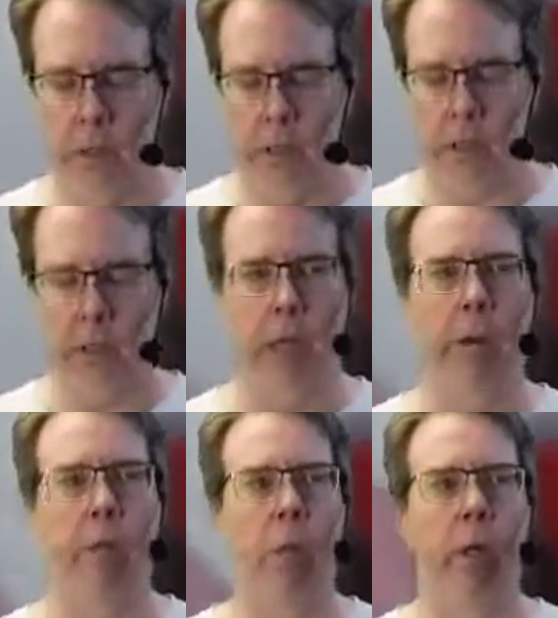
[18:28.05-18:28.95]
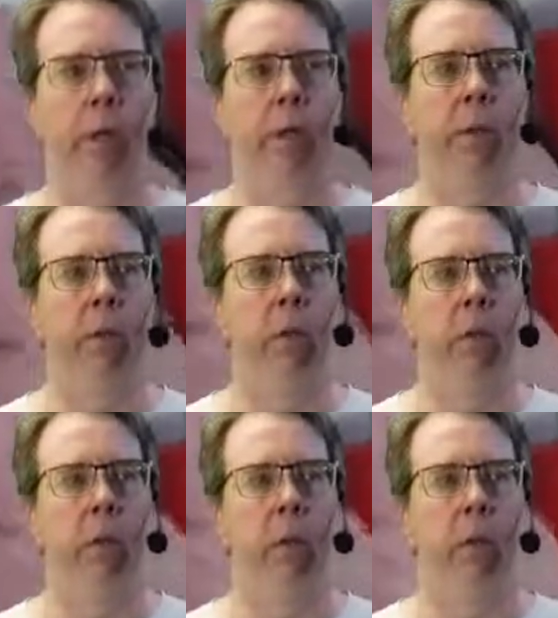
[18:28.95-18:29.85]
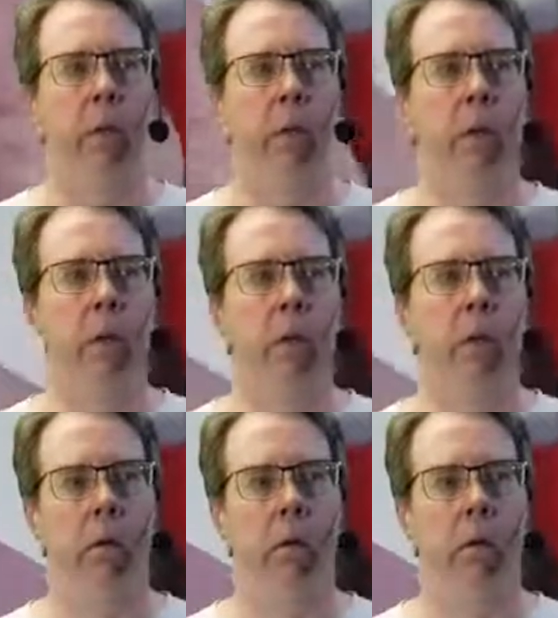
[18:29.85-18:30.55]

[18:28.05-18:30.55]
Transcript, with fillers: disc shaped ones here,